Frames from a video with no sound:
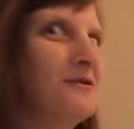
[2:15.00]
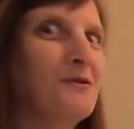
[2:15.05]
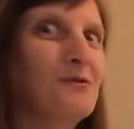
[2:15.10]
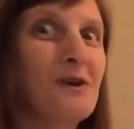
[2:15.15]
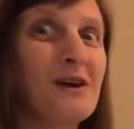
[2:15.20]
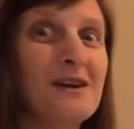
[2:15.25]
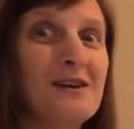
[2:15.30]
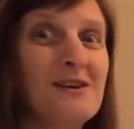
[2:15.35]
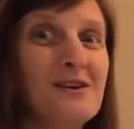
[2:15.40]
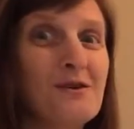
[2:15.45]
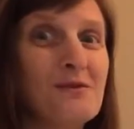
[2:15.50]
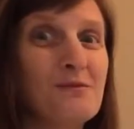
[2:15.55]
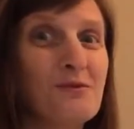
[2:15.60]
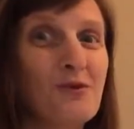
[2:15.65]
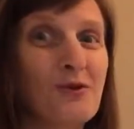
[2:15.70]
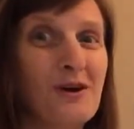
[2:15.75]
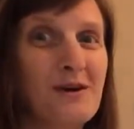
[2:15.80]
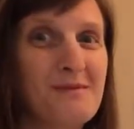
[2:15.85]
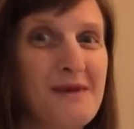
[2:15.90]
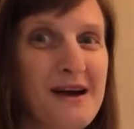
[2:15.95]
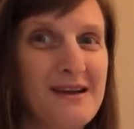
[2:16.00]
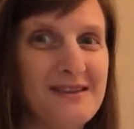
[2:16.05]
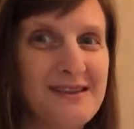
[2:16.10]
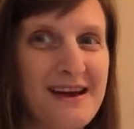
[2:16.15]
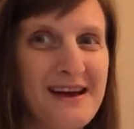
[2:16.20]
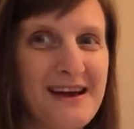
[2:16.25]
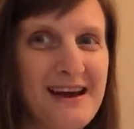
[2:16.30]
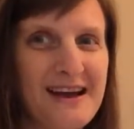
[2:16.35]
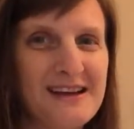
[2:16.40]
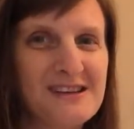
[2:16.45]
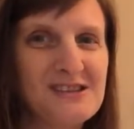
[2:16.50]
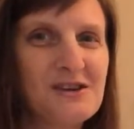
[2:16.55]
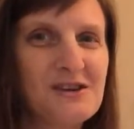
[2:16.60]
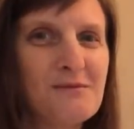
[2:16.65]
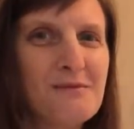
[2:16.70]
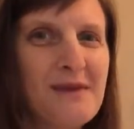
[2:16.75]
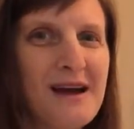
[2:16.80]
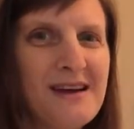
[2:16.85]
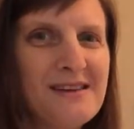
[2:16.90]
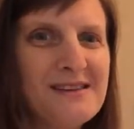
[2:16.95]
if you want to know more about that, ask
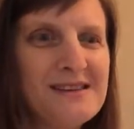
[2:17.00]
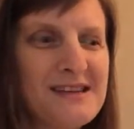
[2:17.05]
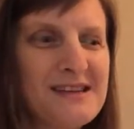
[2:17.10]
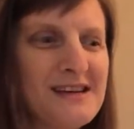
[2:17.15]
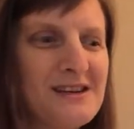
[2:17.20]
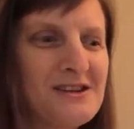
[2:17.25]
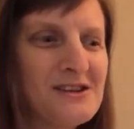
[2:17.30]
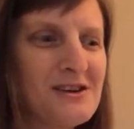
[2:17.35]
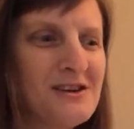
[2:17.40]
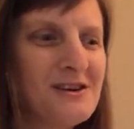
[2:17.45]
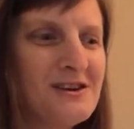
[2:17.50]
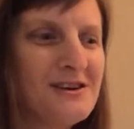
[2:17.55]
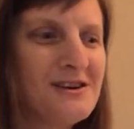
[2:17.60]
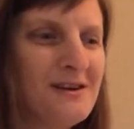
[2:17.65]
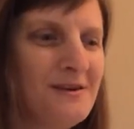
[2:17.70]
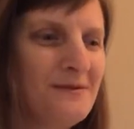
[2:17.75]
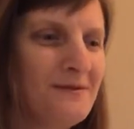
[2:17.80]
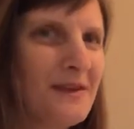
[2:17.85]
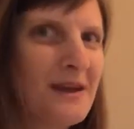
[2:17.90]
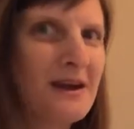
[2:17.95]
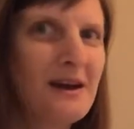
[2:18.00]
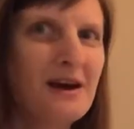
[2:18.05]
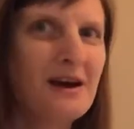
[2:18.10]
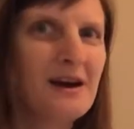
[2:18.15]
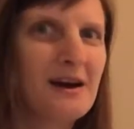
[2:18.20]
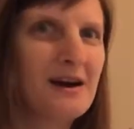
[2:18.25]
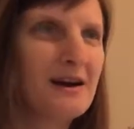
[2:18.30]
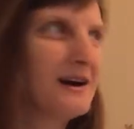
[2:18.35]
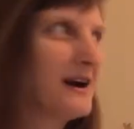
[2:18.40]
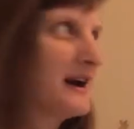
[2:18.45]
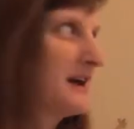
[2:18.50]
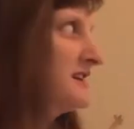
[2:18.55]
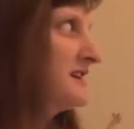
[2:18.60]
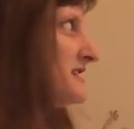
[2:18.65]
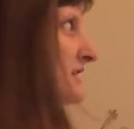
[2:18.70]
your math teacher. All right,